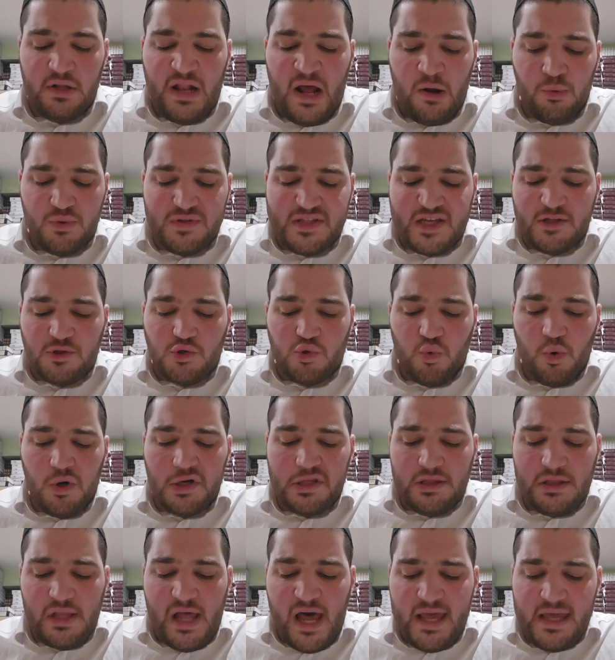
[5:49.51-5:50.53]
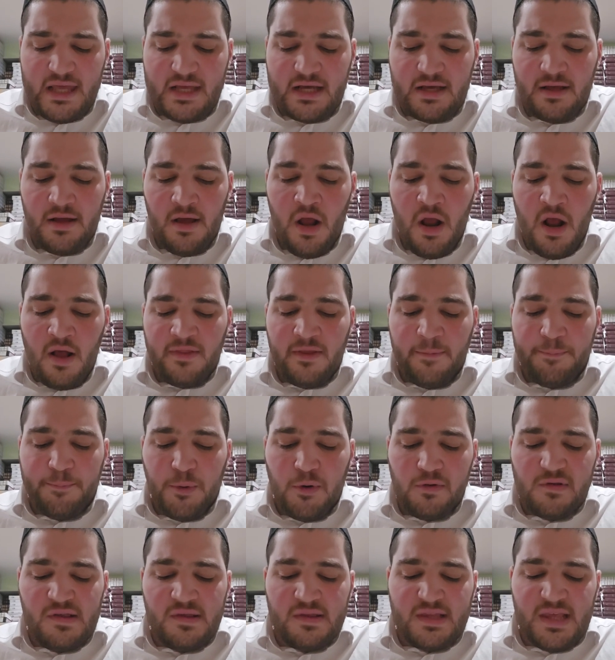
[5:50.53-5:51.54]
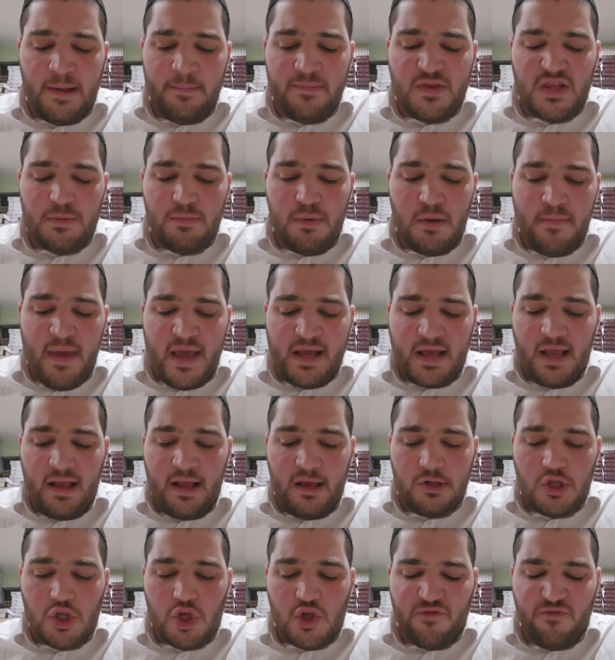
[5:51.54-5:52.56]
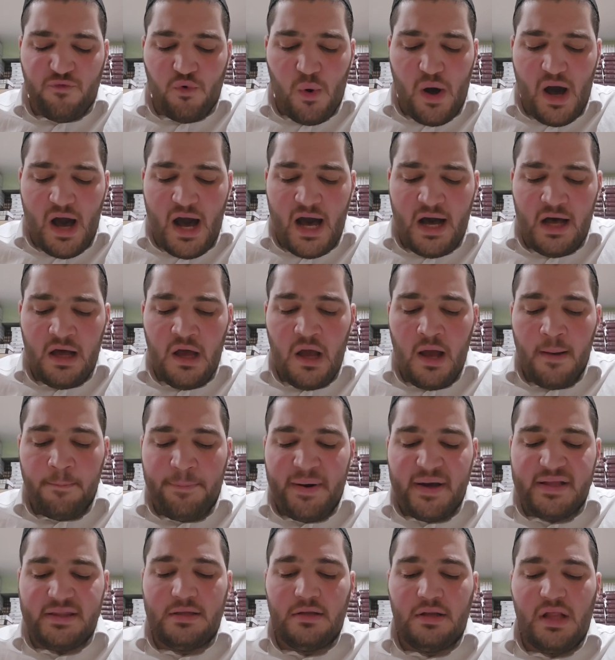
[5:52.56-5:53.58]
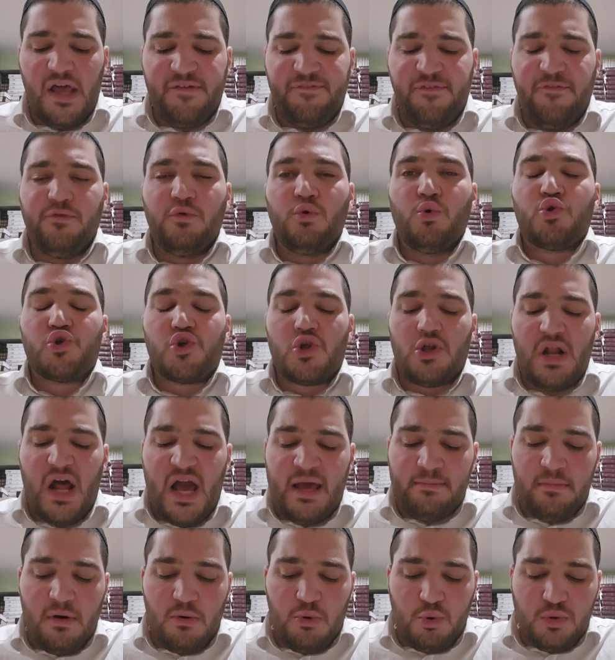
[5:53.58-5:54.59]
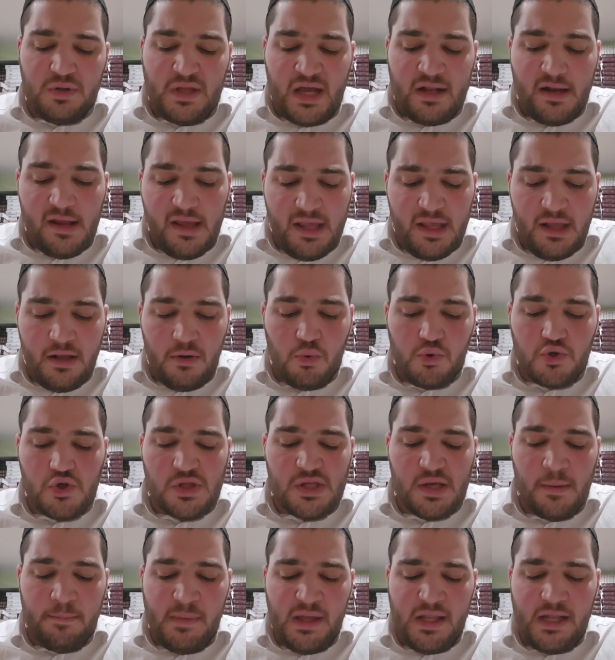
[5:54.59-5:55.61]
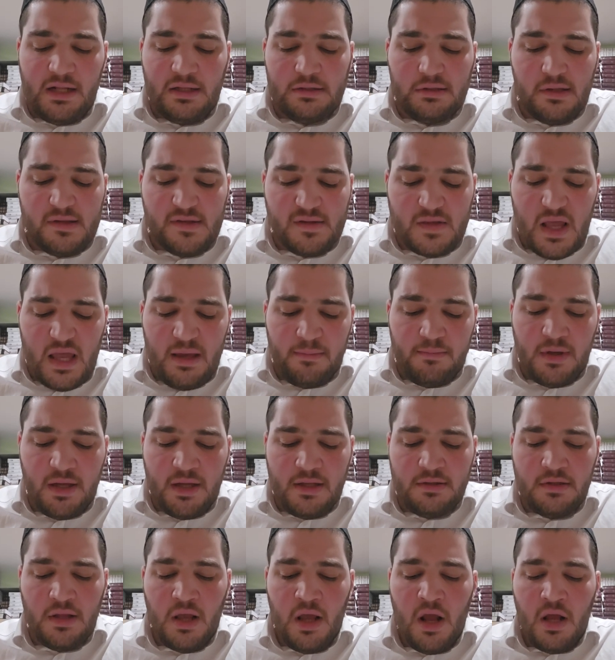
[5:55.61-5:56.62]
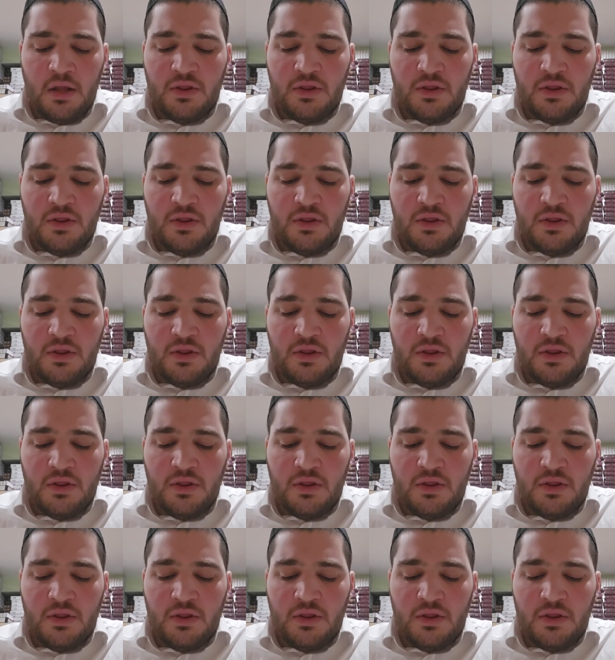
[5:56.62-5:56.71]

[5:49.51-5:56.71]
Now, without the word like, the person seems to be making a shvuah, by the life of Yerushalayim I will not eat, which is a meaningless statement.